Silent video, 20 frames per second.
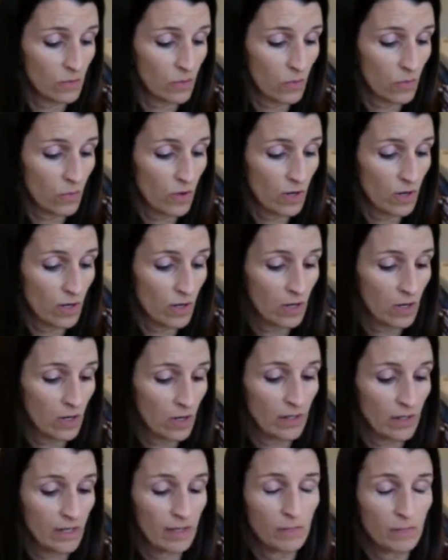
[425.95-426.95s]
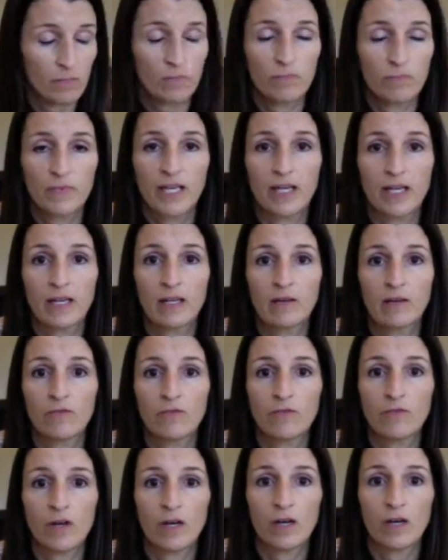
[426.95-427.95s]
or like
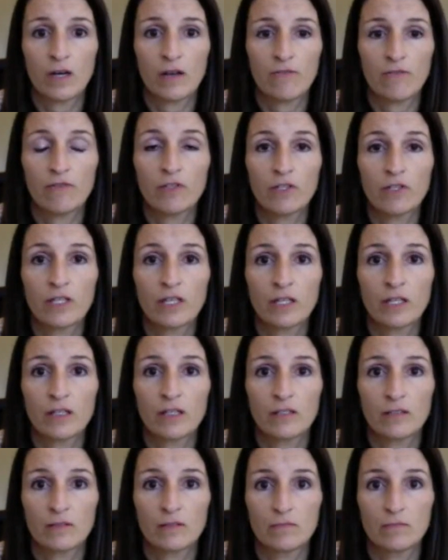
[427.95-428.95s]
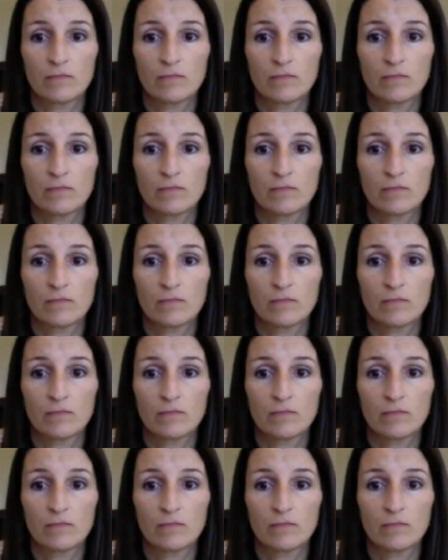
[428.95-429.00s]
getting affiliate